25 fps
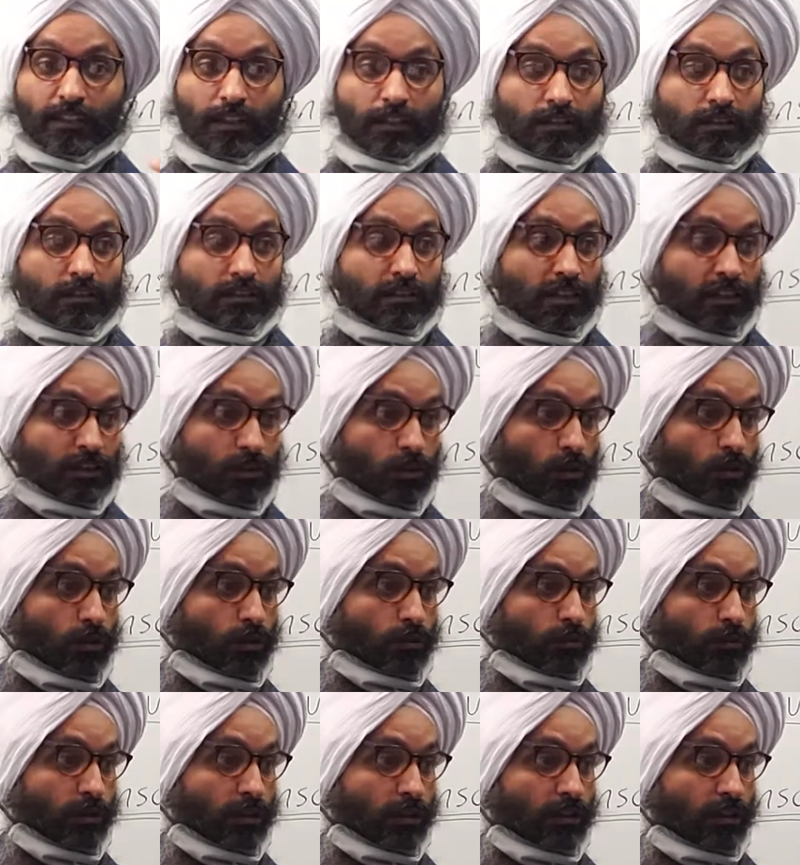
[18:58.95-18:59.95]
other day
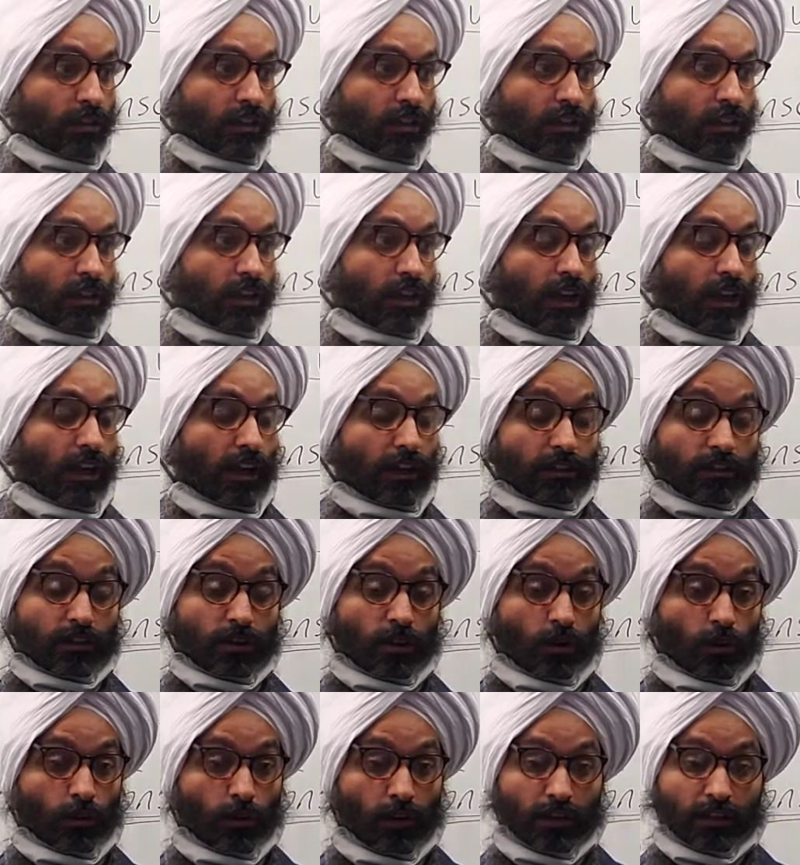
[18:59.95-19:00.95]
told me, you
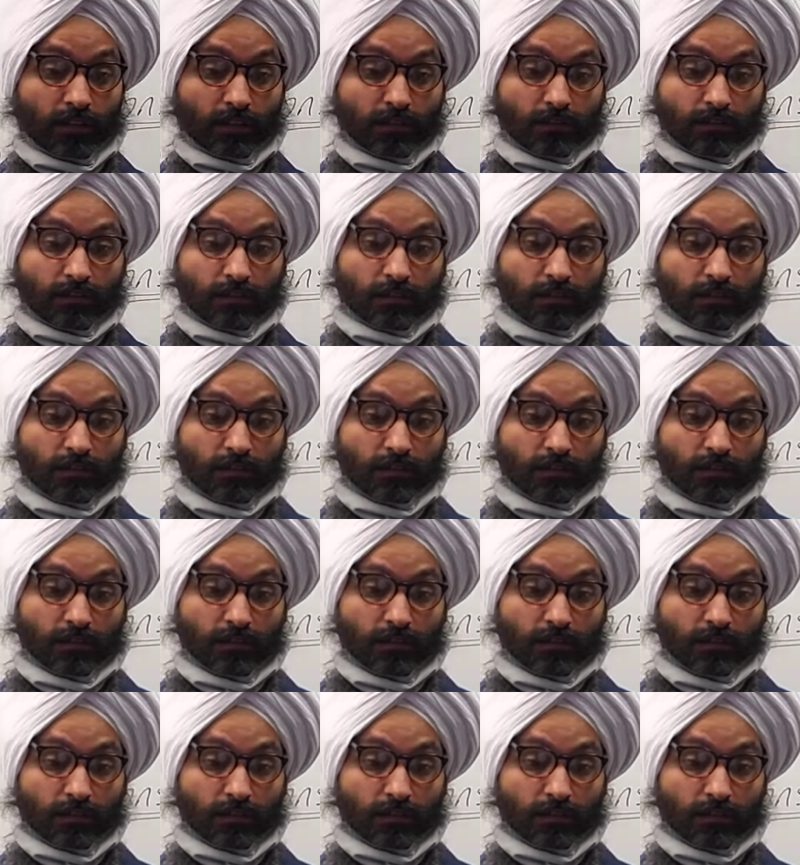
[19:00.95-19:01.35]
know what,